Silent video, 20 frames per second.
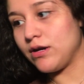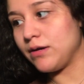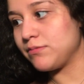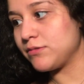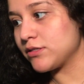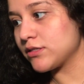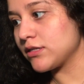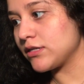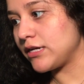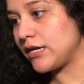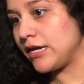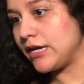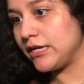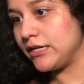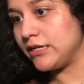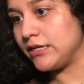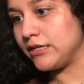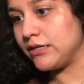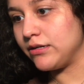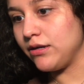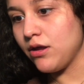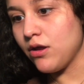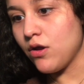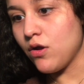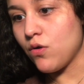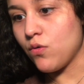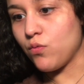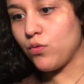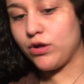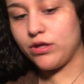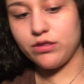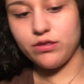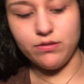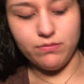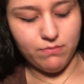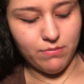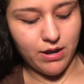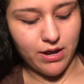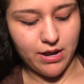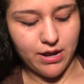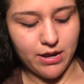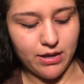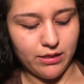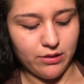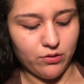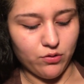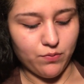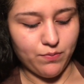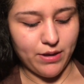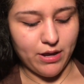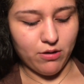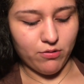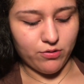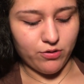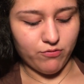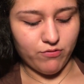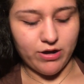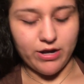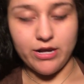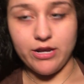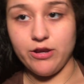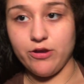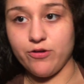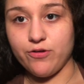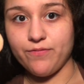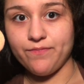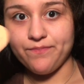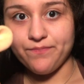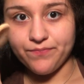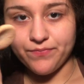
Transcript: I'm just gonna head in with my little powder right here.